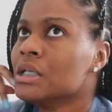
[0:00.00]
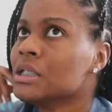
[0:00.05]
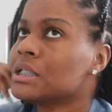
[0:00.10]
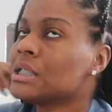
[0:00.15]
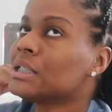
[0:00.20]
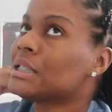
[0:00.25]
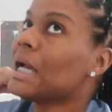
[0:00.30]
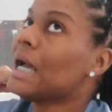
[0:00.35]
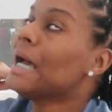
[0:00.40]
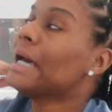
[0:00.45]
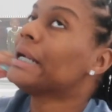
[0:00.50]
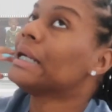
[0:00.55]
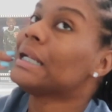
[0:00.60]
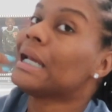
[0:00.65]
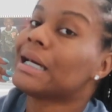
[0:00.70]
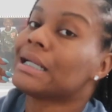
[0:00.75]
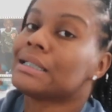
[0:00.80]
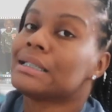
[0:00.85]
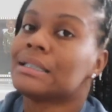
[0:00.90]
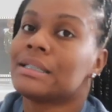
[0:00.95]
since I had a
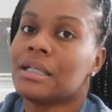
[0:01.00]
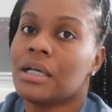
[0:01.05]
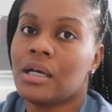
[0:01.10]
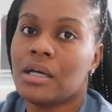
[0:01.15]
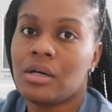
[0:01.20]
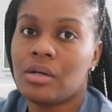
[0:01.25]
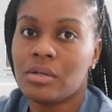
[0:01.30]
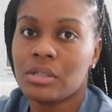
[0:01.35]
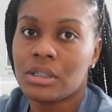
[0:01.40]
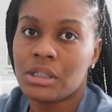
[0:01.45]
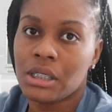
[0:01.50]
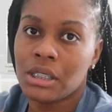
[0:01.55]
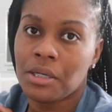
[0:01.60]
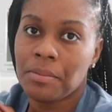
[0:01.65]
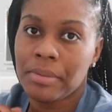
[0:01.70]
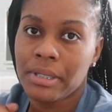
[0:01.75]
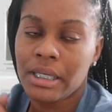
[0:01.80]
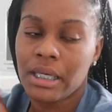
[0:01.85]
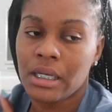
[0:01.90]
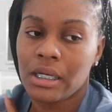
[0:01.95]
lot of sales in the
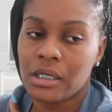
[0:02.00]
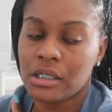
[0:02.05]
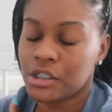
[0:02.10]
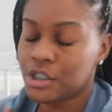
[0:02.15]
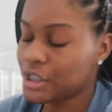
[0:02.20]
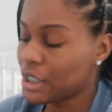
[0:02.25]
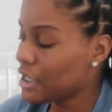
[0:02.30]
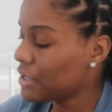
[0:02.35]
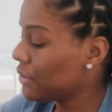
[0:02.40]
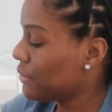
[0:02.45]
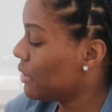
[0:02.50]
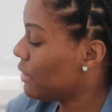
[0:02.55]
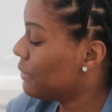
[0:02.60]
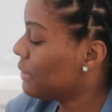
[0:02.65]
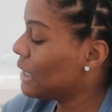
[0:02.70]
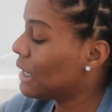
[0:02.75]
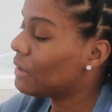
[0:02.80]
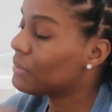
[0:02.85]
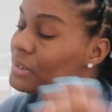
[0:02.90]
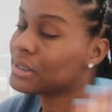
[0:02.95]
beginning of
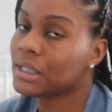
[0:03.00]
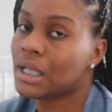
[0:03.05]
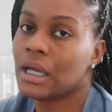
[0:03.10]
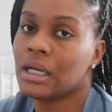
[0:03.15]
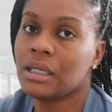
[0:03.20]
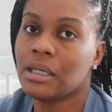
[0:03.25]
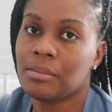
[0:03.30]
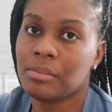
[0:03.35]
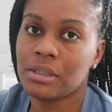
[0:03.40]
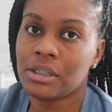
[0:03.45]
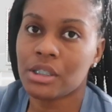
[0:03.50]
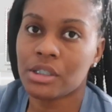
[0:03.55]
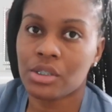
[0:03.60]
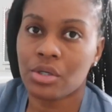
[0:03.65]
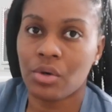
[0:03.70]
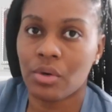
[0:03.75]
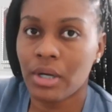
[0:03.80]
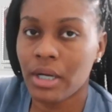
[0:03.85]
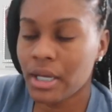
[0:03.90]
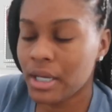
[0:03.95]
January, I was like, let me just
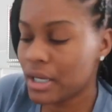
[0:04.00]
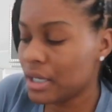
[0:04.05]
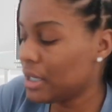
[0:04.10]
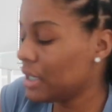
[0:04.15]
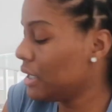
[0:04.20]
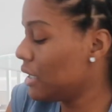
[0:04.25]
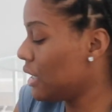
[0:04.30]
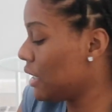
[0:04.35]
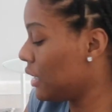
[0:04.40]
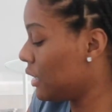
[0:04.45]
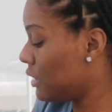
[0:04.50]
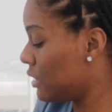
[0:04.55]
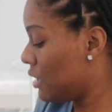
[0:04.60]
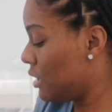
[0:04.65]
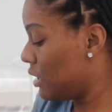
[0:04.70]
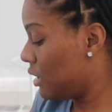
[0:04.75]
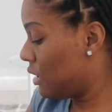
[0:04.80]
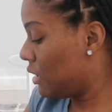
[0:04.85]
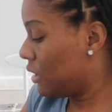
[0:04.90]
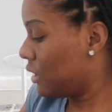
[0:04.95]
go ahead and
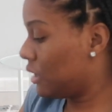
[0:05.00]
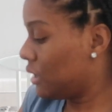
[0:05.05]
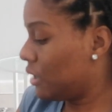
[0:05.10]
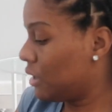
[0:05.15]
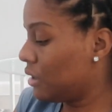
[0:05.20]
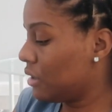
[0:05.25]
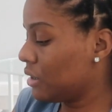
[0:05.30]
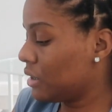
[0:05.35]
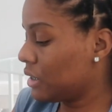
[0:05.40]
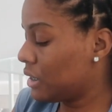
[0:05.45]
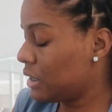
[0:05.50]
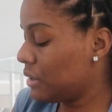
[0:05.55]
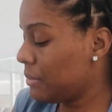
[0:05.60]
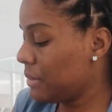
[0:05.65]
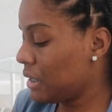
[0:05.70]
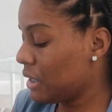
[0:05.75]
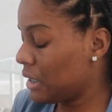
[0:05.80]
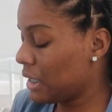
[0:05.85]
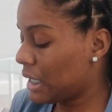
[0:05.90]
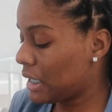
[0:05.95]
give
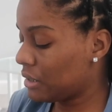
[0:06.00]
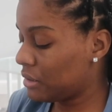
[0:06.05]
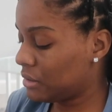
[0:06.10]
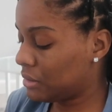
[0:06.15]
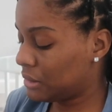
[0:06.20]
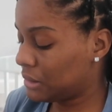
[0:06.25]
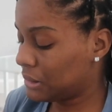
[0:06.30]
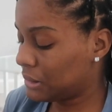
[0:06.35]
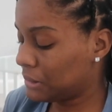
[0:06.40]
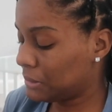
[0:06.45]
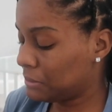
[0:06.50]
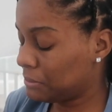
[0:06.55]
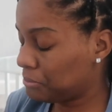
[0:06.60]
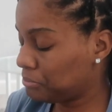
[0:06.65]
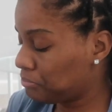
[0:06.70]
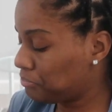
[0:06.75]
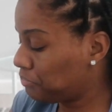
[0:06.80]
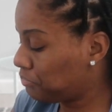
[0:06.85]
me a lot of